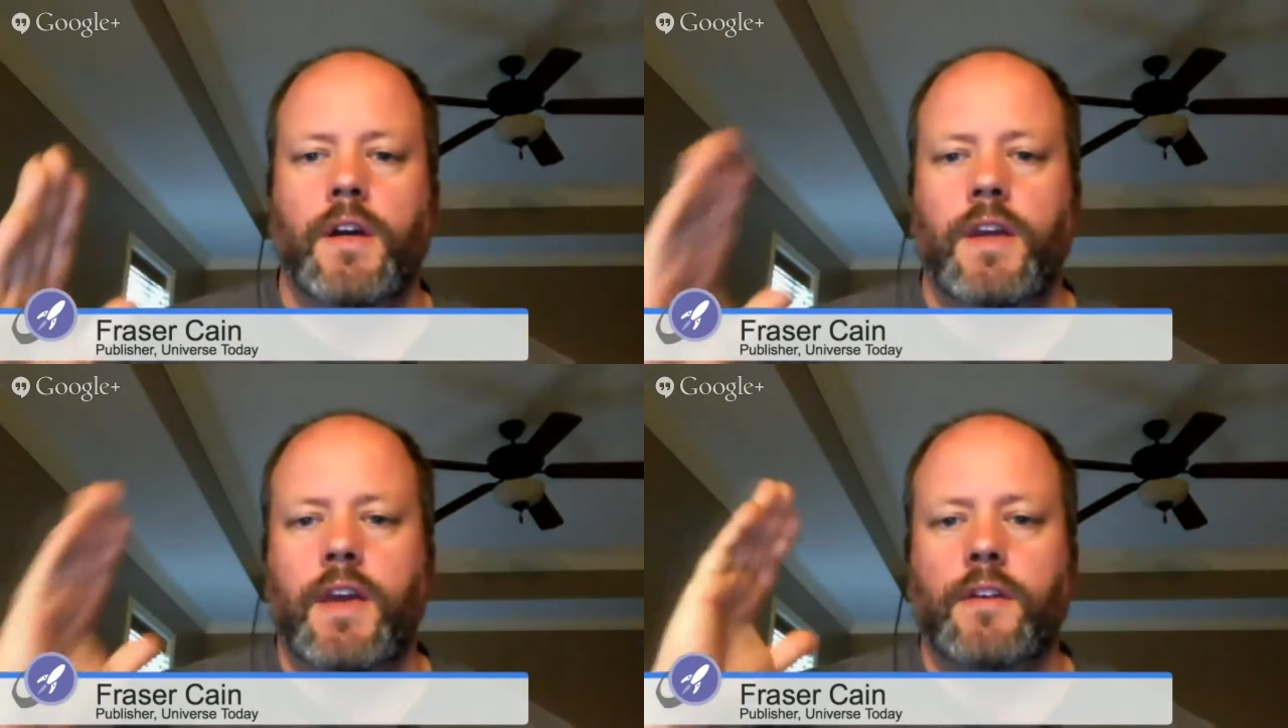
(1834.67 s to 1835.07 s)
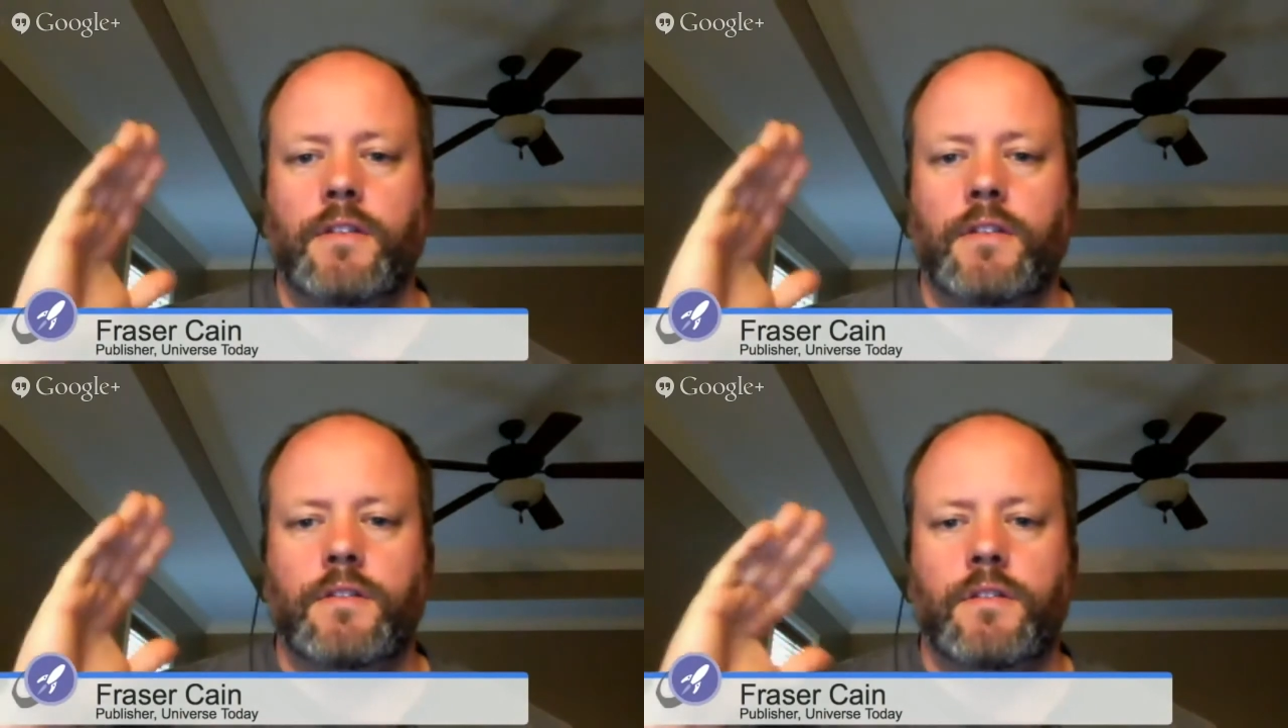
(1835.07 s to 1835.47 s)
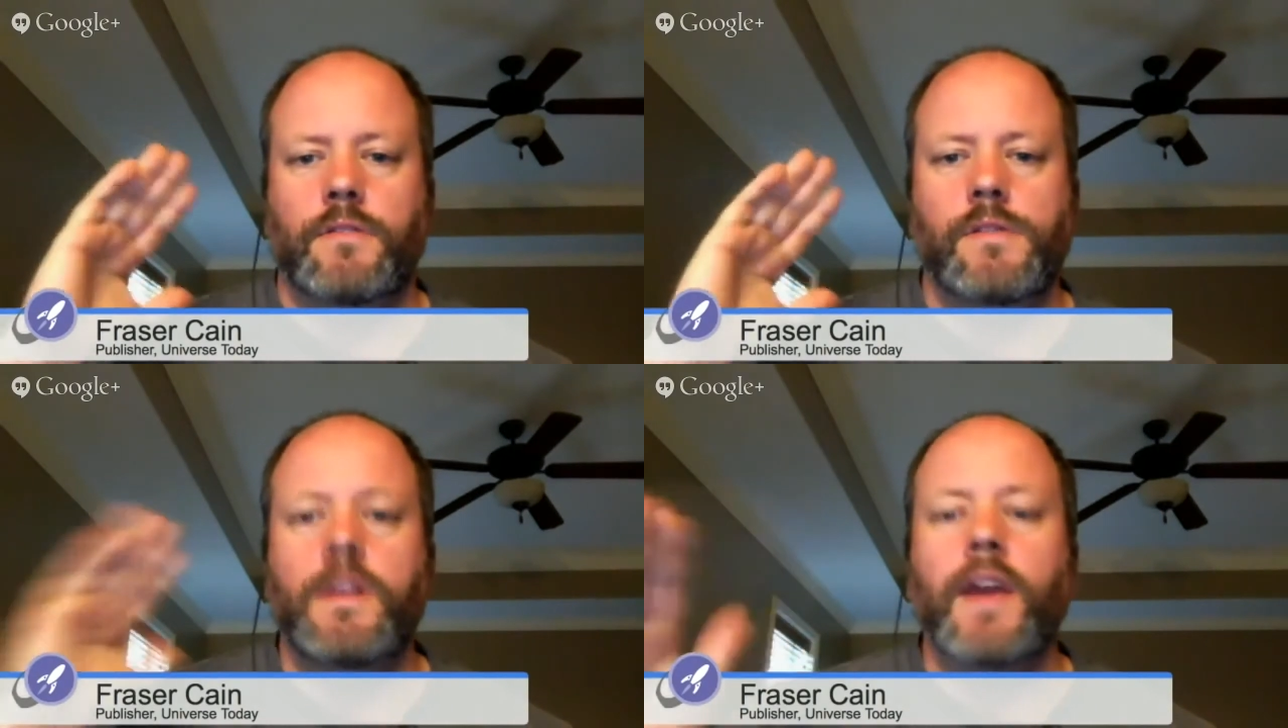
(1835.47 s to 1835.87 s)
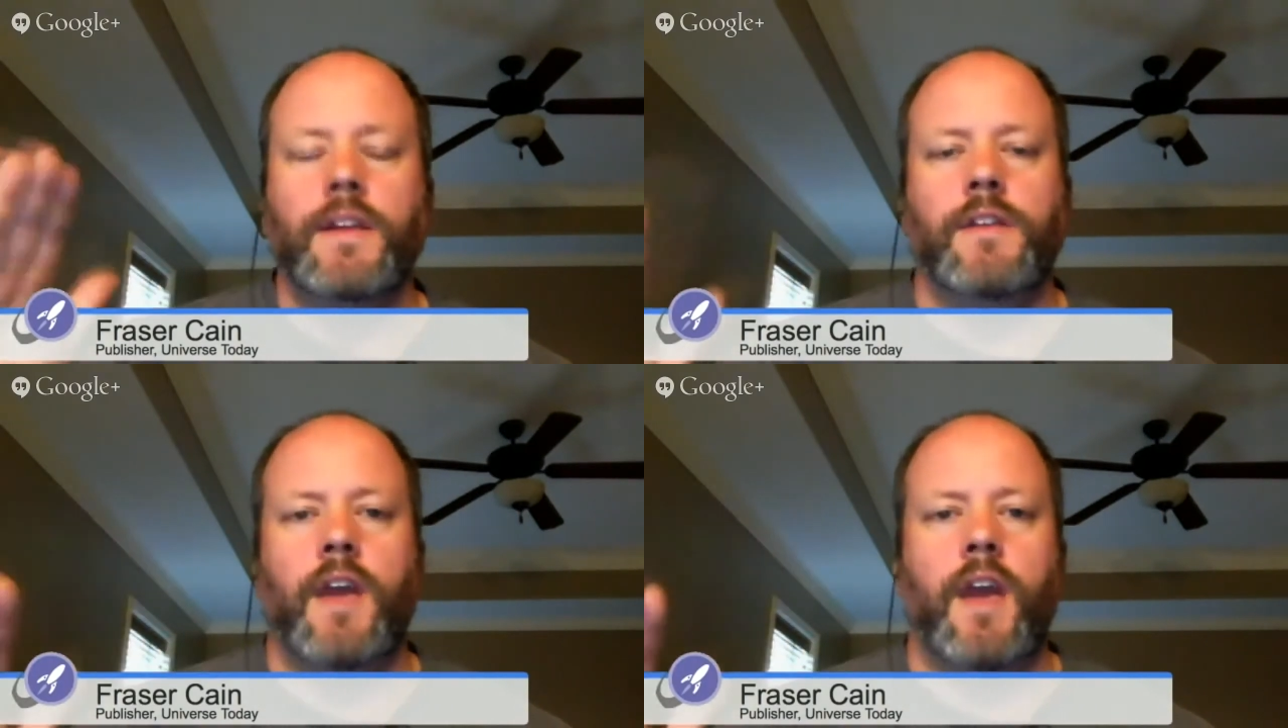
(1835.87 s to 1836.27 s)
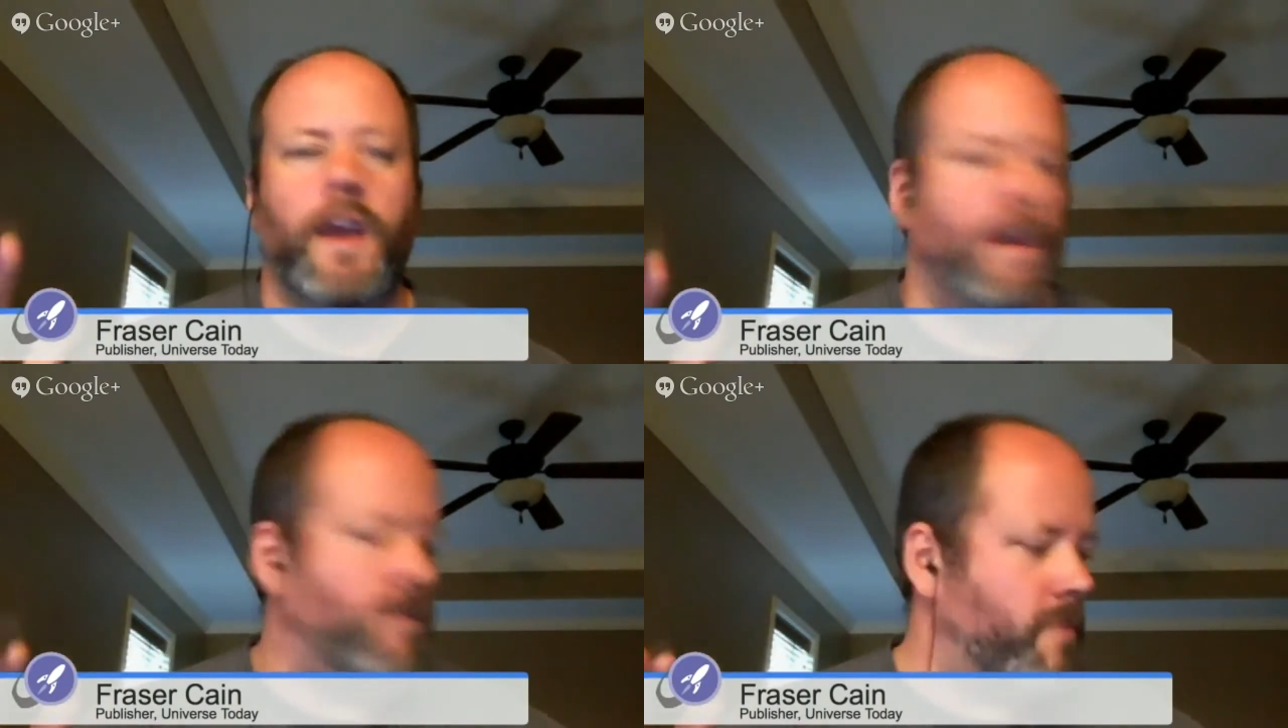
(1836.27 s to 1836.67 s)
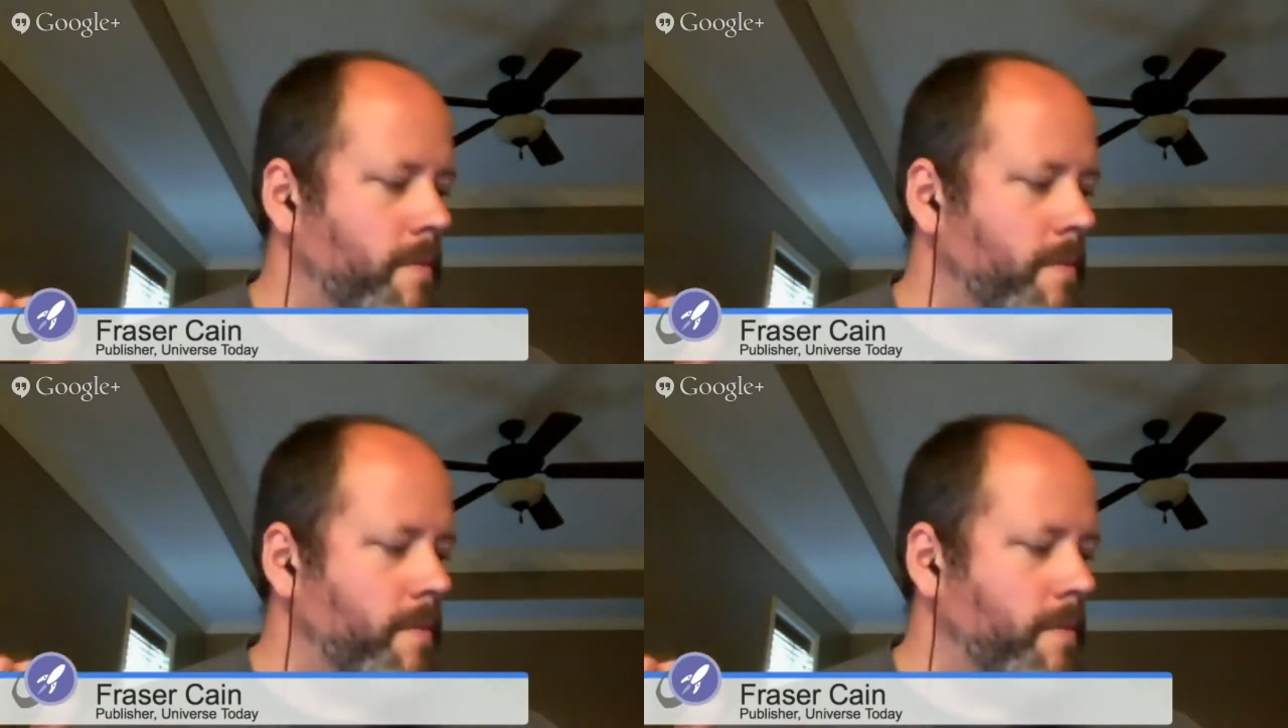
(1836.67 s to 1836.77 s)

is night and day from